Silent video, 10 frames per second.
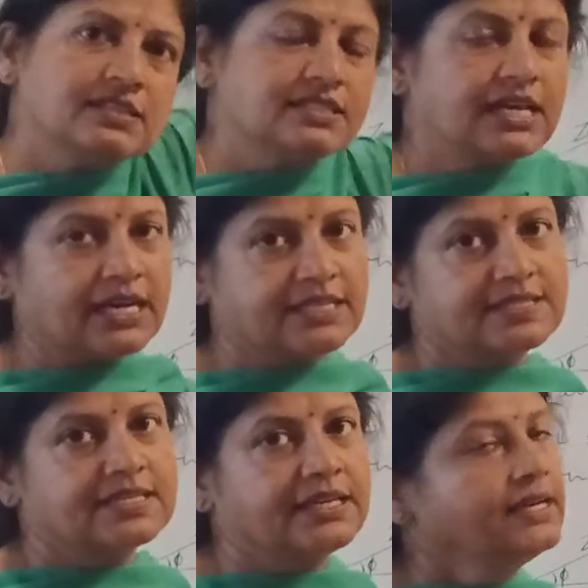xi
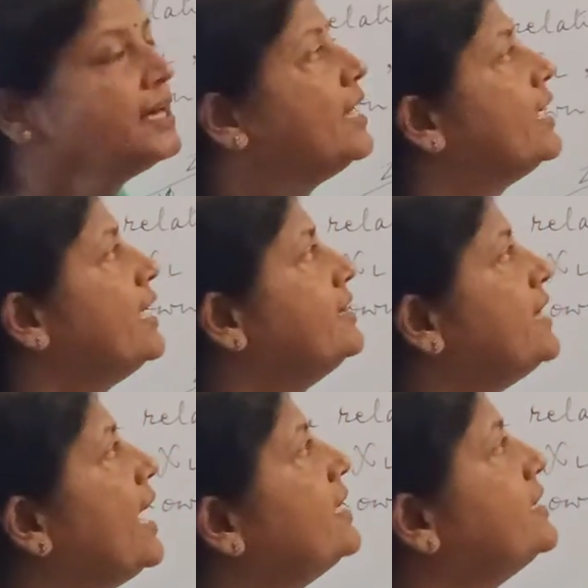C, in
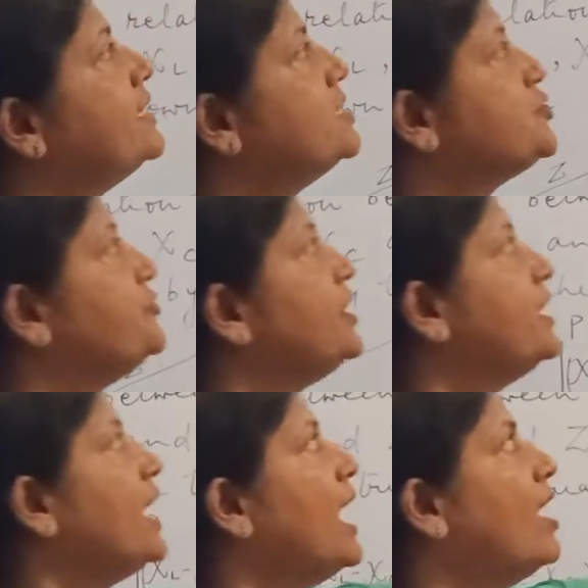that case
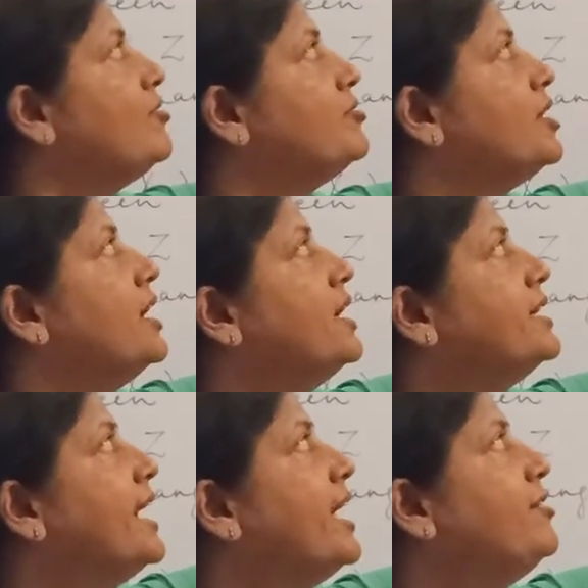we have
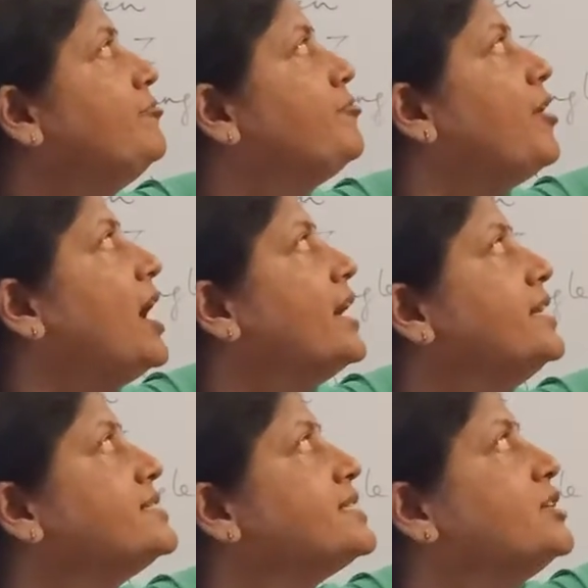tan phi
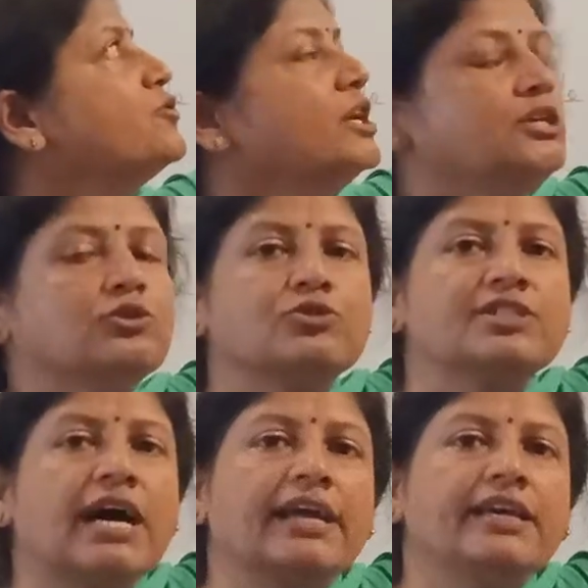is equal to
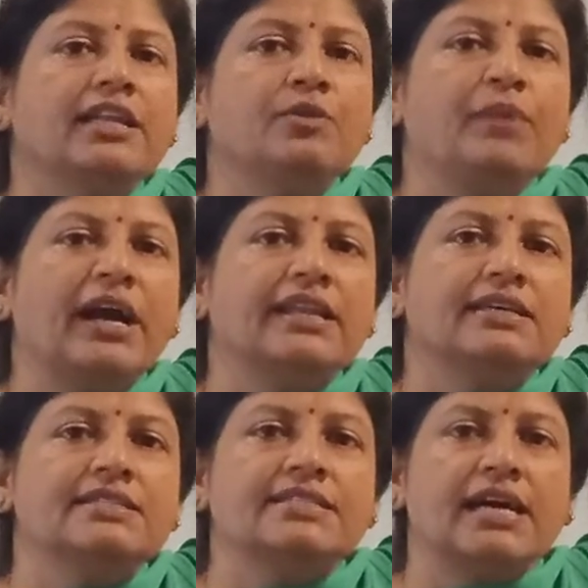xi L
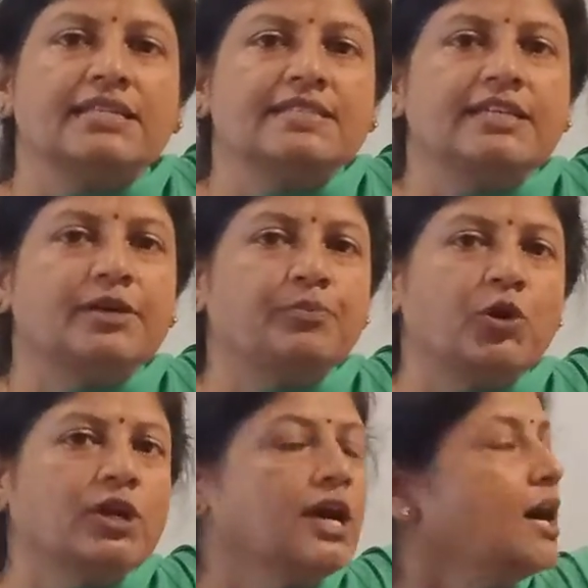minus xi C
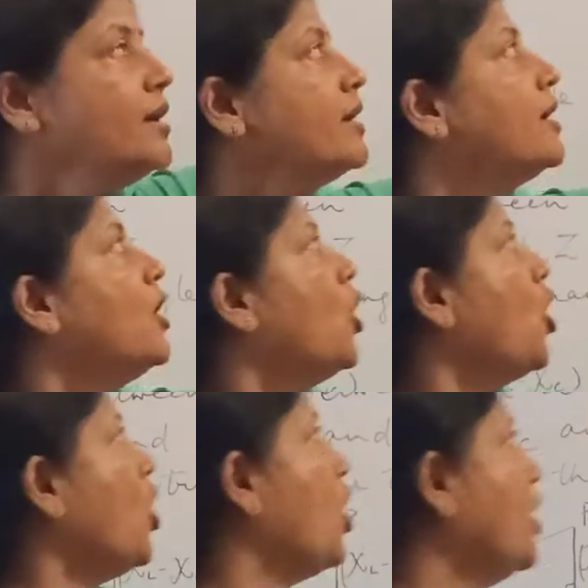upon R,
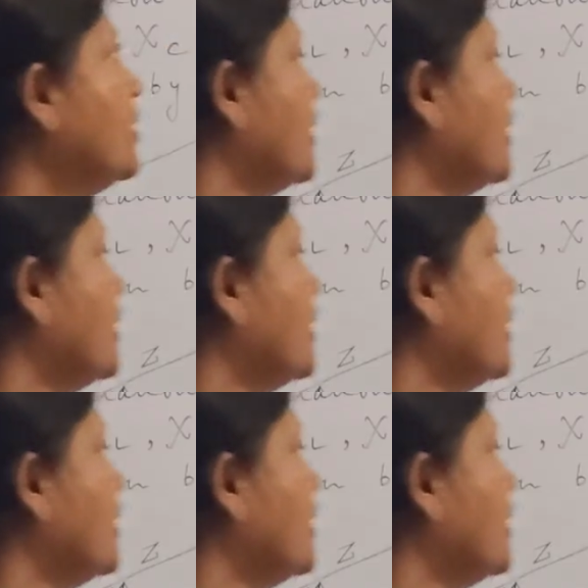or